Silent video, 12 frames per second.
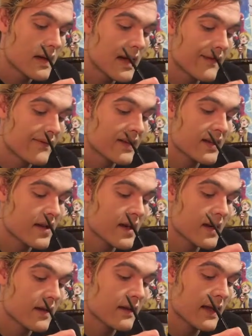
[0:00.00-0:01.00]
Half the
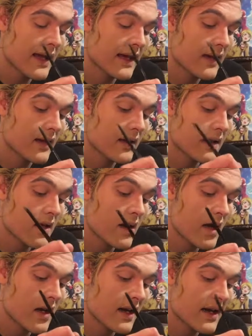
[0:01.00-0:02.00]
time, like,
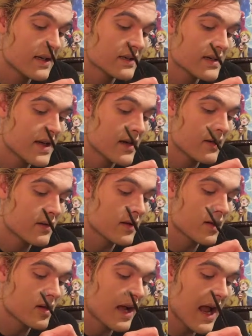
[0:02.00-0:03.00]
Johannes, I know the
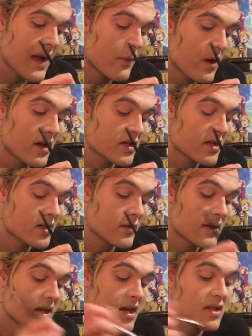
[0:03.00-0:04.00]
look I want to do
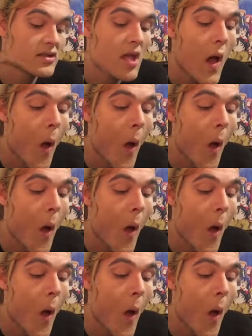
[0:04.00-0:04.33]
with hers.